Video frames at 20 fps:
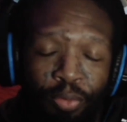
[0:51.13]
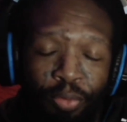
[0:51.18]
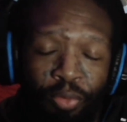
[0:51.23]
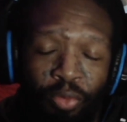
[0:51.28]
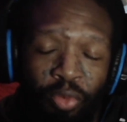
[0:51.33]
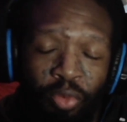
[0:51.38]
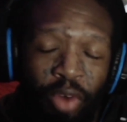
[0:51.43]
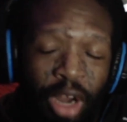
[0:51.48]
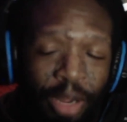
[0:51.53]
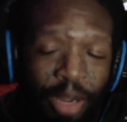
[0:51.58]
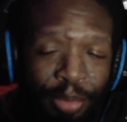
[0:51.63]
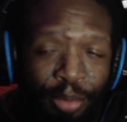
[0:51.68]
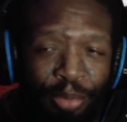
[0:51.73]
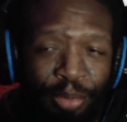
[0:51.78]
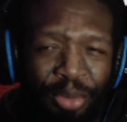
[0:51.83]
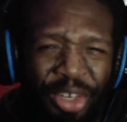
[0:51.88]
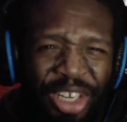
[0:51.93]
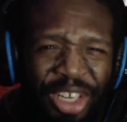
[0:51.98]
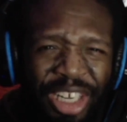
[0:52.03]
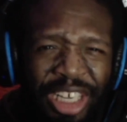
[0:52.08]

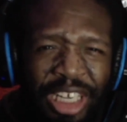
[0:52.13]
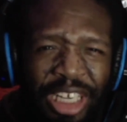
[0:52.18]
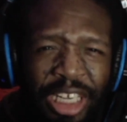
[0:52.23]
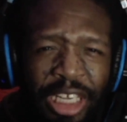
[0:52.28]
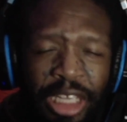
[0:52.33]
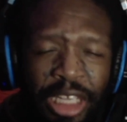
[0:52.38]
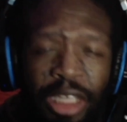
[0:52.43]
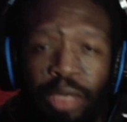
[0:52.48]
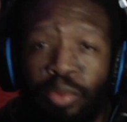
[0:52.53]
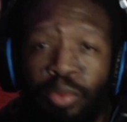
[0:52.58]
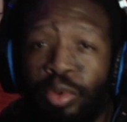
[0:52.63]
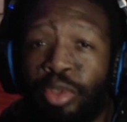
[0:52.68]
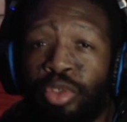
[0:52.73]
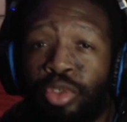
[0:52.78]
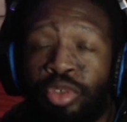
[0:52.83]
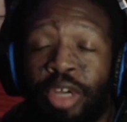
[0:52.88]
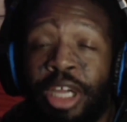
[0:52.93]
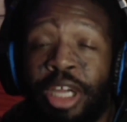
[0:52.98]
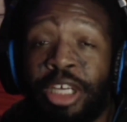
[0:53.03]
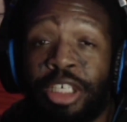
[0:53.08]
probably will
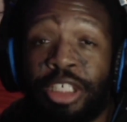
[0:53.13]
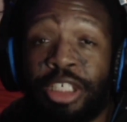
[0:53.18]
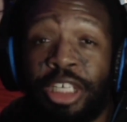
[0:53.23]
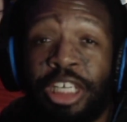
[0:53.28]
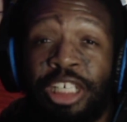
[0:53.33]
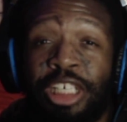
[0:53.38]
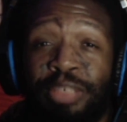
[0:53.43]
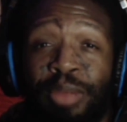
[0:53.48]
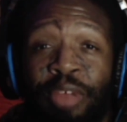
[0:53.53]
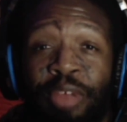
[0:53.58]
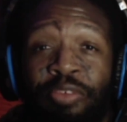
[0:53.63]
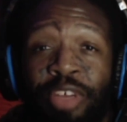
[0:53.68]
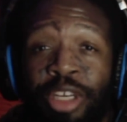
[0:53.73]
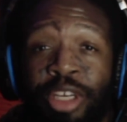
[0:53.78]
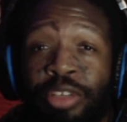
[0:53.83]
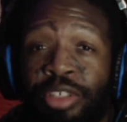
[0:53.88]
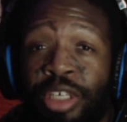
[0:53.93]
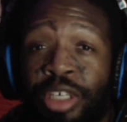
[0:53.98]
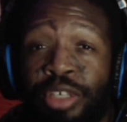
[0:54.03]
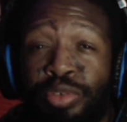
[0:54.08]
try to change my
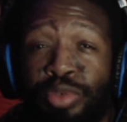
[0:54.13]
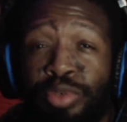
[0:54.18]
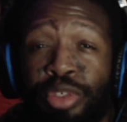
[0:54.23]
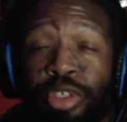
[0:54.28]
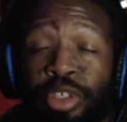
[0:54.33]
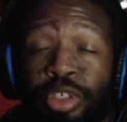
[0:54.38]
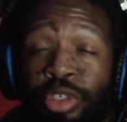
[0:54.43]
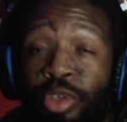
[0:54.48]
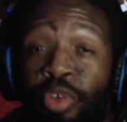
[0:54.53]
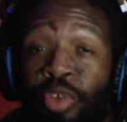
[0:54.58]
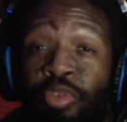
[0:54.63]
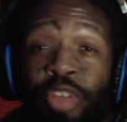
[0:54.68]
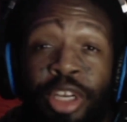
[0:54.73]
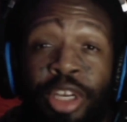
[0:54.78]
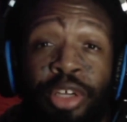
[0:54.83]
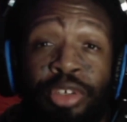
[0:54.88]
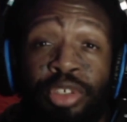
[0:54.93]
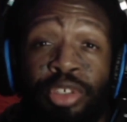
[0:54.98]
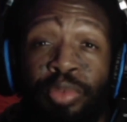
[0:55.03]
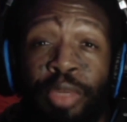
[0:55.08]
video schedule to two
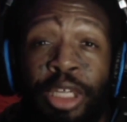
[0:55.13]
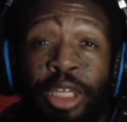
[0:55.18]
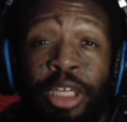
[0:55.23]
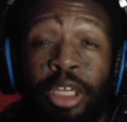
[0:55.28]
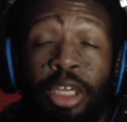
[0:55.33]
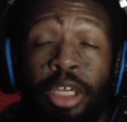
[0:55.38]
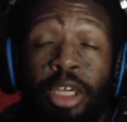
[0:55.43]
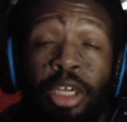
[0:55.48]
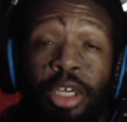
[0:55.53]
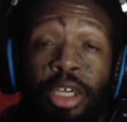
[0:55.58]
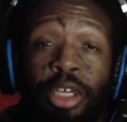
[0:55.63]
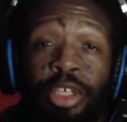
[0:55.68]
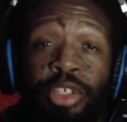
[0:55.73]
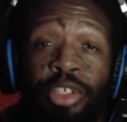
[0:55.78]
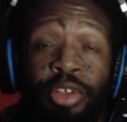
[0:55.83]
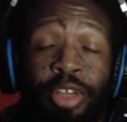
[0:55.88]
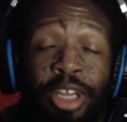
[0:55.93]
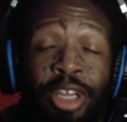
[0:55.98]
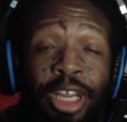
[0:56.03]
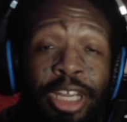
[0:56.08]
videos a week
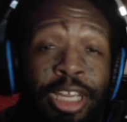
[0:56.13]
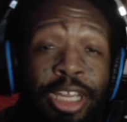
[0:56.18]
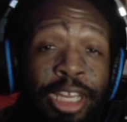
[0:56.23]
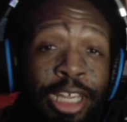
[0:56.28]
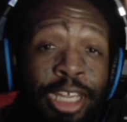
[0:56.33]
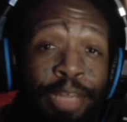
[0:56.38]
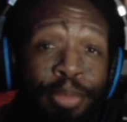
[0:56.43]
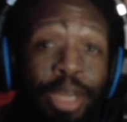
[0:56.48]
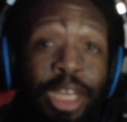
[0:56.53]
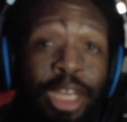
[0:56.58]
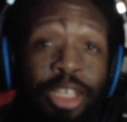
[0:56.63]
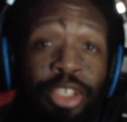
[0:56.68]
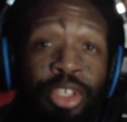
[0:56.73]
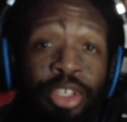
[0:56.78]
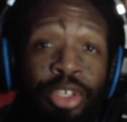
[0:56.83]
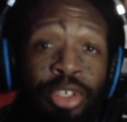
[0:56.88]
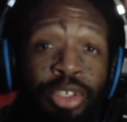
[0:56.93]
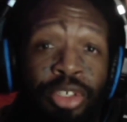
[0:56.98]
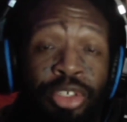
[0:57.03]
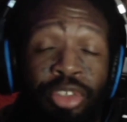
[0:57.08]
so that I can get back
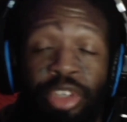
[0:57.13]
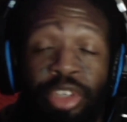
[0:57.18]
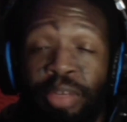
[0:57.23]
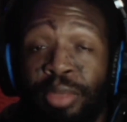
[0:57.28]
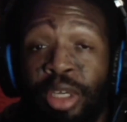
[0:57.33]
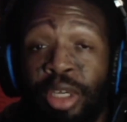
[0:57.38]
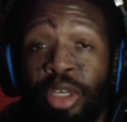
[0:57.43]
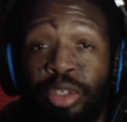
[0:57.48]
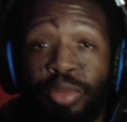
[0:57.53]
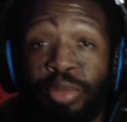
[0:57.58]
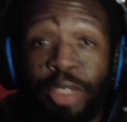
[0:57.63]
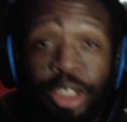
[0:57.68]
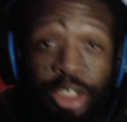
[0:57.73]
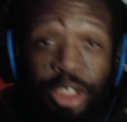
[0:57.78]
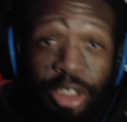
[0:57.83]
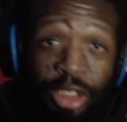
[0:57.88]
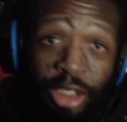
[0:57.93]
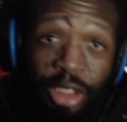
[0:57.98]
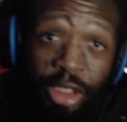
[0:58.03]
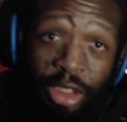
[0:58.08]
to streaming on
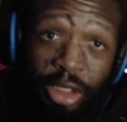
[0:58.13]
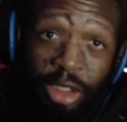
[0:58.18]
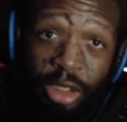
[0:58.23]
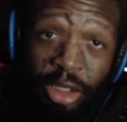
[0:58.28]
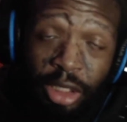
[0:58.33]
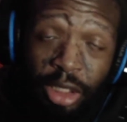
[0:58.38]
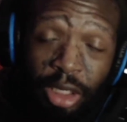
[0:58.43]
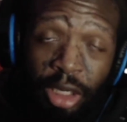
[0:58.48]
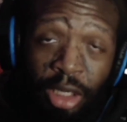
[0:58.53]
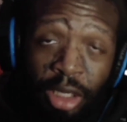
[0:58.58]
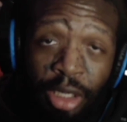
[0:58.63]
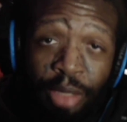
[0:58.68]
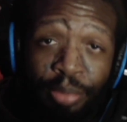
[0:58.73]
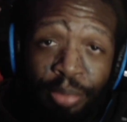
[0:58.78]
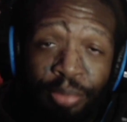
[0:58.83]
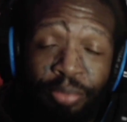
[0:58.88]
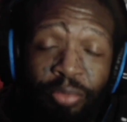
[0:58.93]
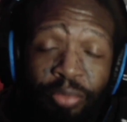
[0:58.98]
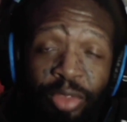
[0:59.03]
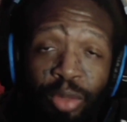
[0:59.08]
Twitch,
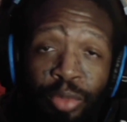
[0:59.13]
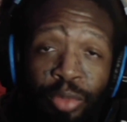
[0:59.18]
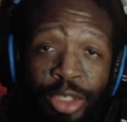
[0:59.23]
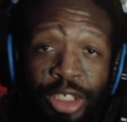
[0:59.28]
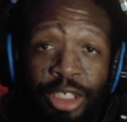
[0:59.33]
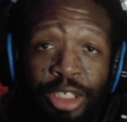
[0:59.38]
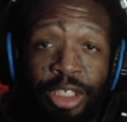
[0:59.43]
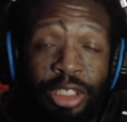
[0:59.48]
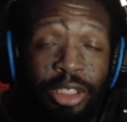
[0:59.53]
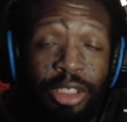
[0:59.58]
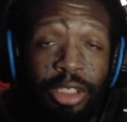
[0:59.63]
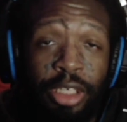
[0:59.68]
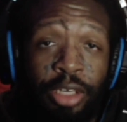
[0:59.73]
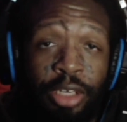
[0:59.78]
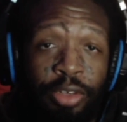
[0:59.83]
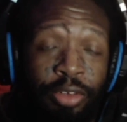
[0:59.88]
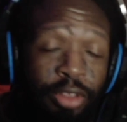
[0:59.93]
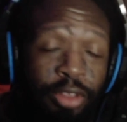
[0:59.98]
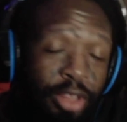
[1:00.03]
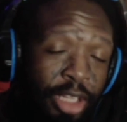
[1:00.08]
um, which is
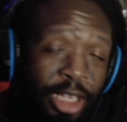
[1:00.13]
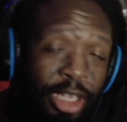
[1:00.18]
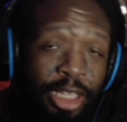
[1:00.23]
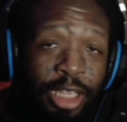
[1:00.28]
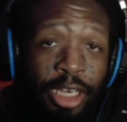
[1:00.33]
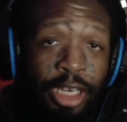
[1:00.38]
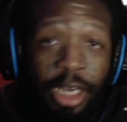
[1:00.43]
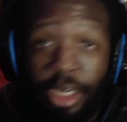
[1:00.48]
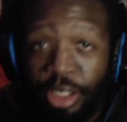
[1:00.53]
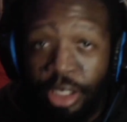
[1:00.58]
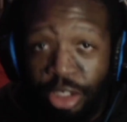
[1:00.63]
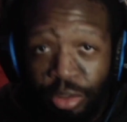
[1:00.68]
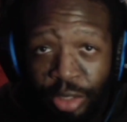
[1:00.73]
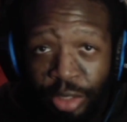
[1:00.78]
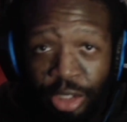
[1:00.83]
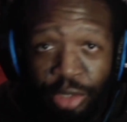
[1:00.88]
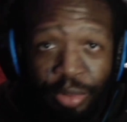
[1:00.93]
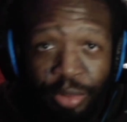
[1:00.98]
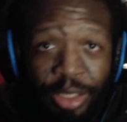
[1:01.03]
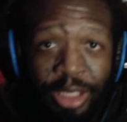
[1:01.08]
a thing that I enjoy
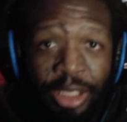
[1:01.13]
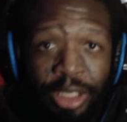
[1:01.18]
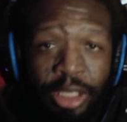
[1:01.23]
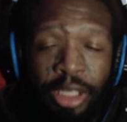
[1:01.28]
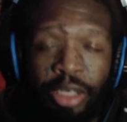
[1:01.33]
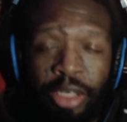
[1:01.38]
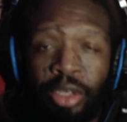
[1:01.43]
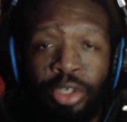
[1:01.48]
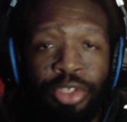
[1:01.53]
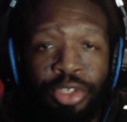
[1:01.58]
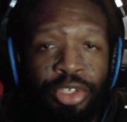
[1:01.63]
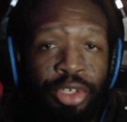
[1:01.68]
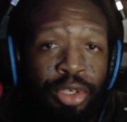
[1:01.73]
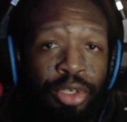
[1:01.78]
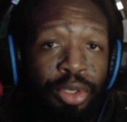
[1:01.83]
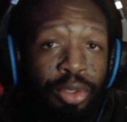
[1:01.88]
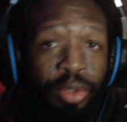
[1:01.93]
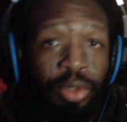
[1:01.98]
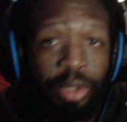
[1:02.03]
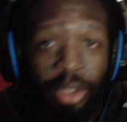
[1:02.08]
doing, and
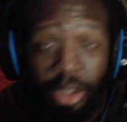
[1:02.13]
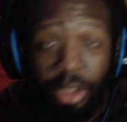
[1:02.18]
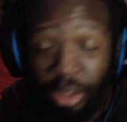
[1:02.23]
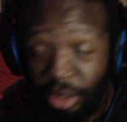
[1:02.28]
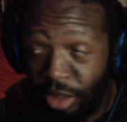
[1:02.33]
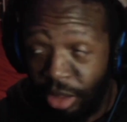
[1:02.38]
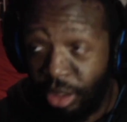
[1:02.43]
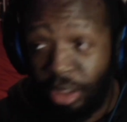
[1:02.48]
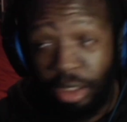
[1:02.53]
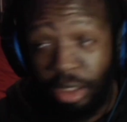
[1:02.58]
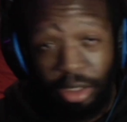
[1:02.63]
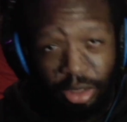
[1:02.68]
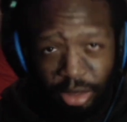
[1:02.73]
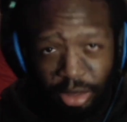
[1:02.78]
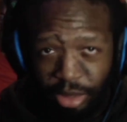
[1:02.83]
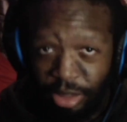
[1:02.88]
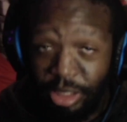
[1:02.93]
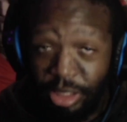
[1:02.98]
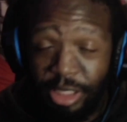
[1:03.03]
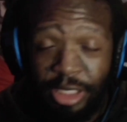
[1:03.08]
also
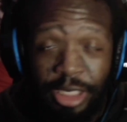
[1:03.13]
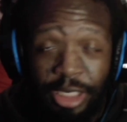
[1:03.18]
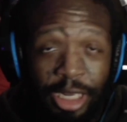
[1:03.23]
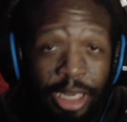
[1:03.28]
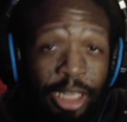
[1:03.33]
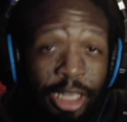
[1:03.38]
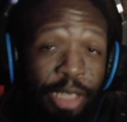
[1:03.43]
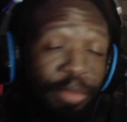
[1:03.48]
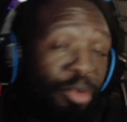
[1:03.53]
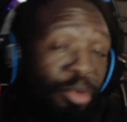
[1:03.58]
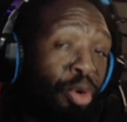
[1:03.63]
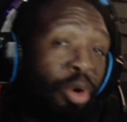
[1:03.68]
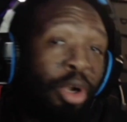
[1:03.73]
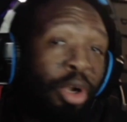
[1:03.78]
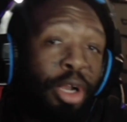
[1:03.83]
a slightly more